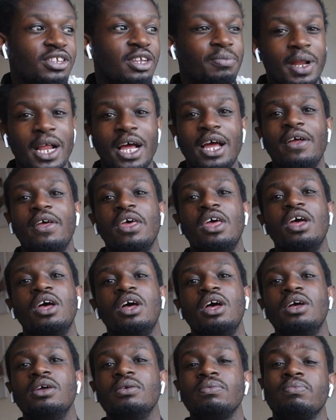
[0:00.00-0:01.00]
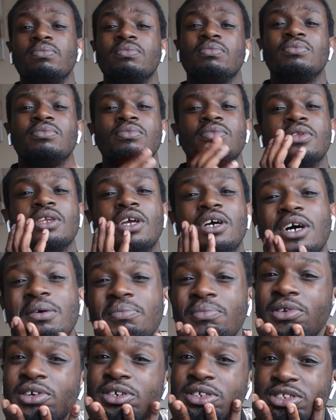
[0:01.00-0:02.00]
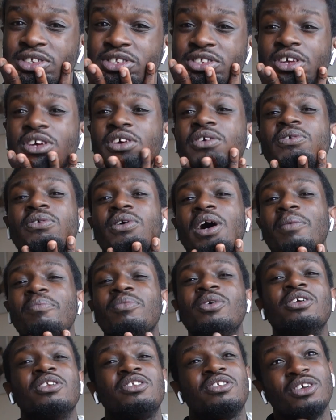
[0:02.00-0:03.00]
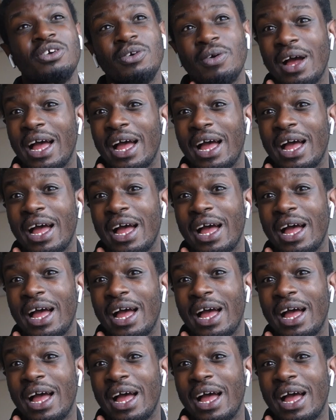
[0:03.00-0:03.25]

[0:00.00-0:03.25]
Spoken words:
You'd be like, I'm not so